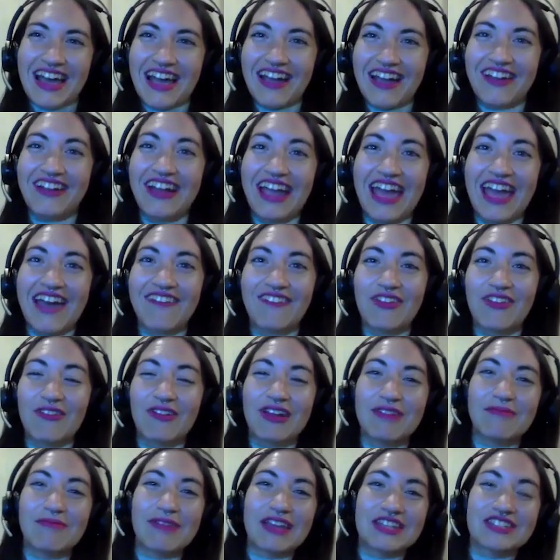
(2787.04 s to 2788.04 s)
All right,
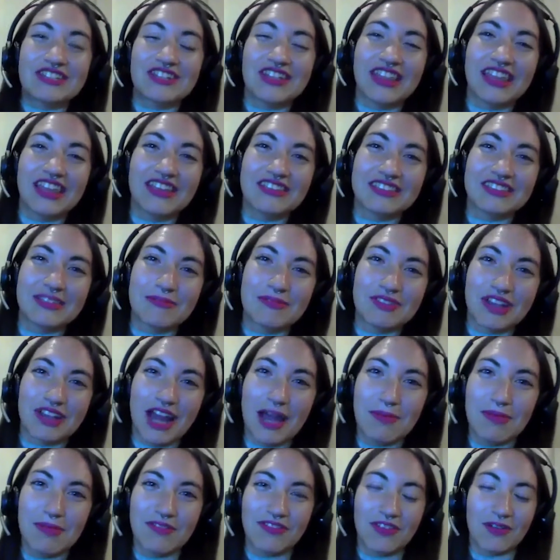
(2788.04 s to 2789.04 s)
everyone, make sure that you
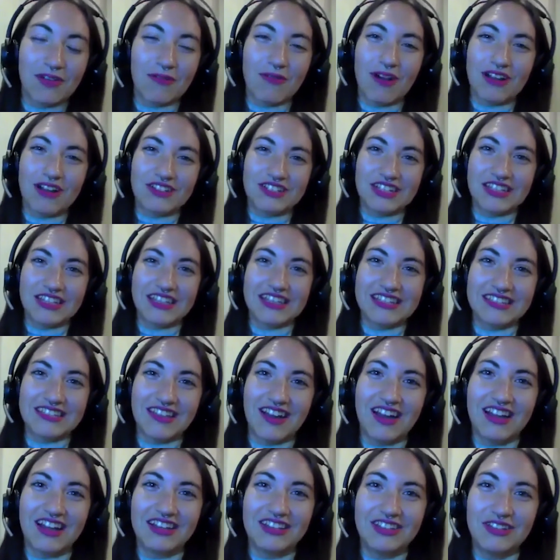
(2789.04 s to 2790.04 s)
subscribe if you're watching this
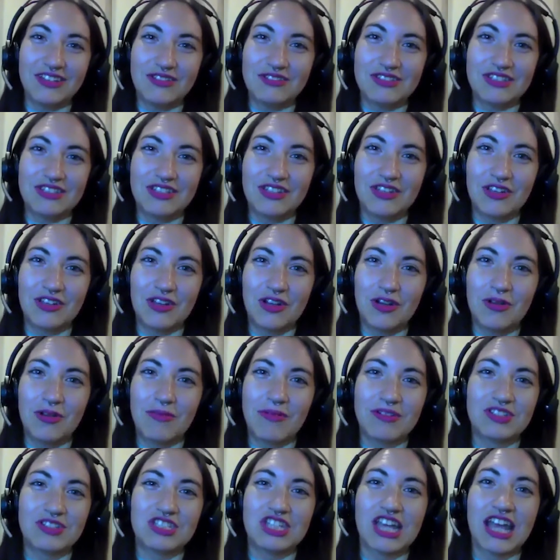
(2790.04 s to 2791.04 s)
on
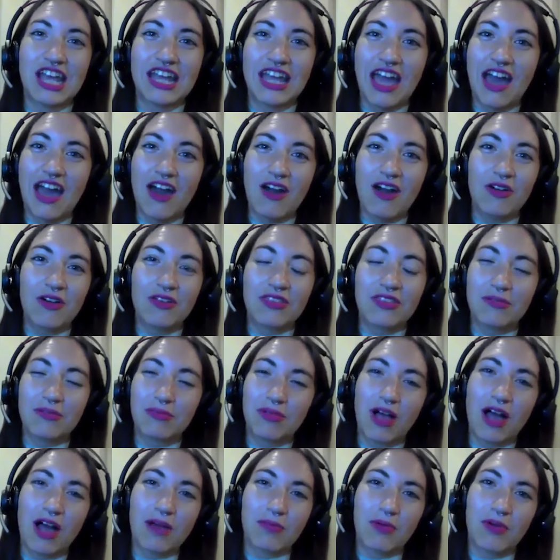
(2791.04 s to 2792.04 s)
YouTube. Check out the
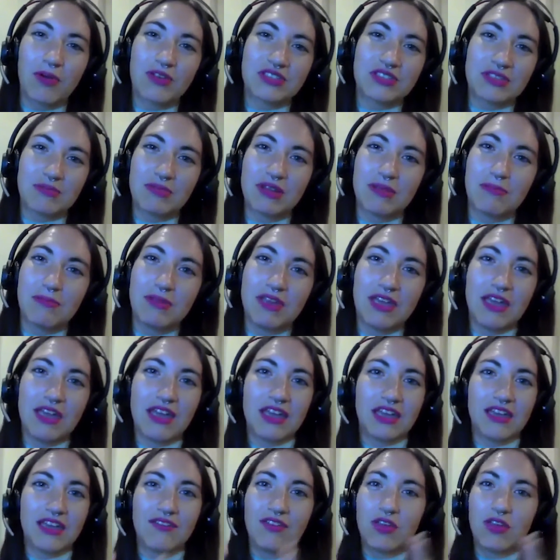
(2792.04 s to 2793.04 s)
blog post. I'm going to
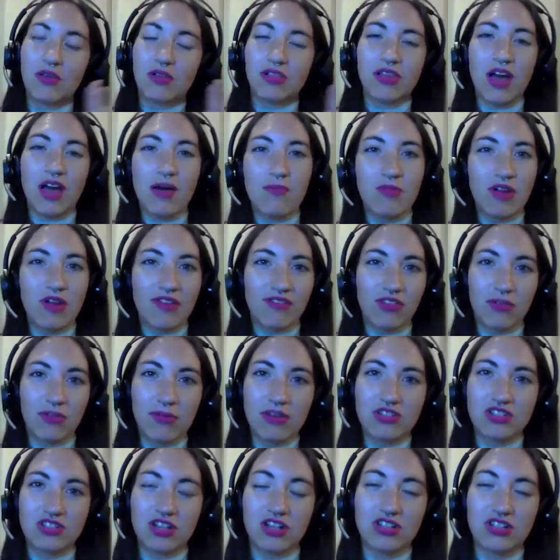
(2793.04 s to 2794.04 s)
be giving you a lot more
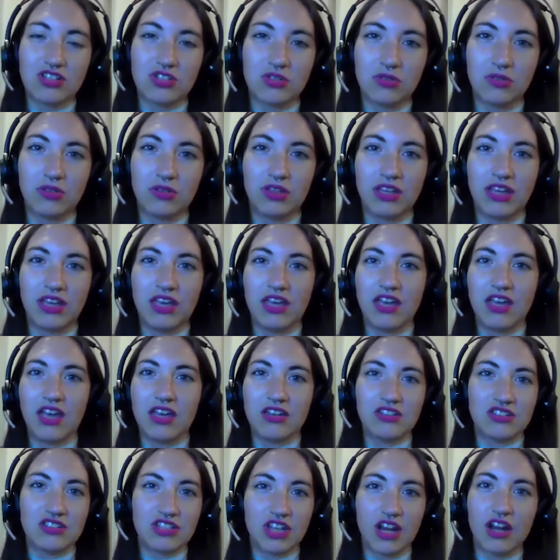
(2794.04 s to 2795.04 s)
information on Shulie
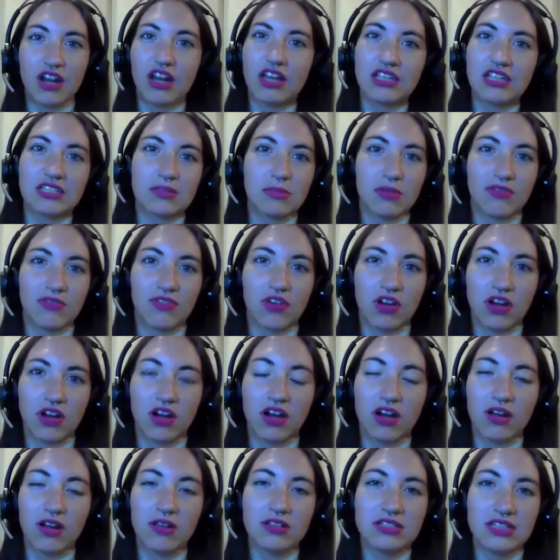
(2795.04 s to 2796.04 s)
and sharing some of
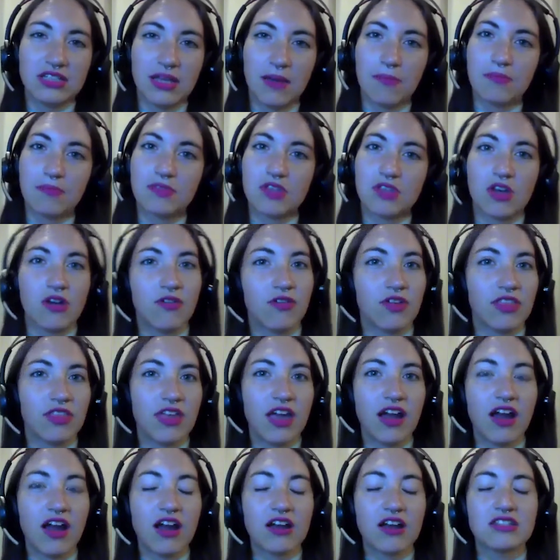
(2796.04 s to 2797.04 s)
her tips over
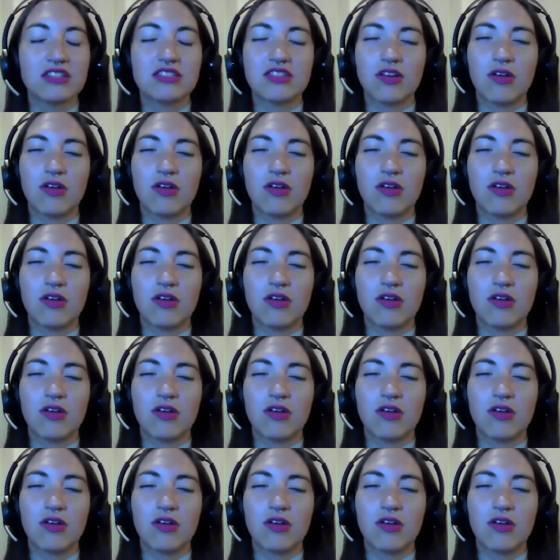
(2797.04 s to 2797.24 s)
there.